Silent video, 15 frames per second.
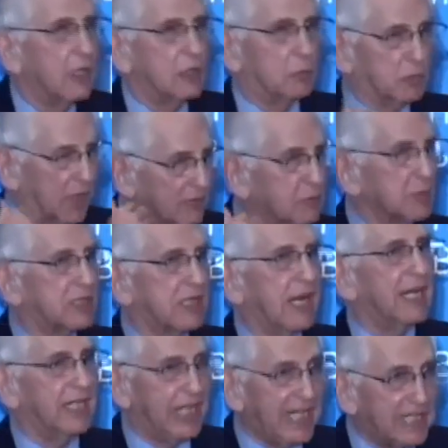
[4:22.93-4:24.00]
The government
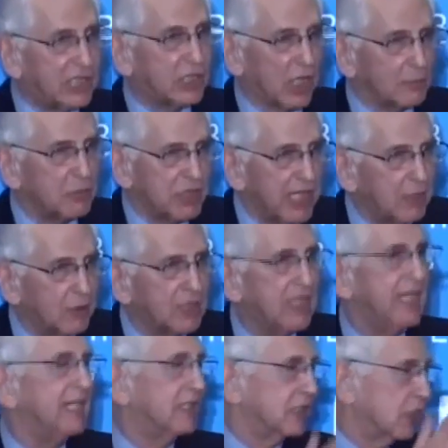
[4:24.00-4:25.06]
needs some
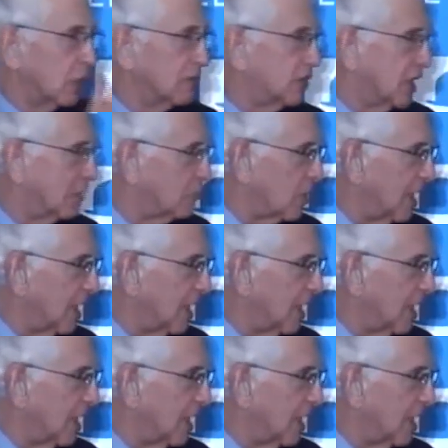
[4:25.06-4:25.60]
secrecy, deserves some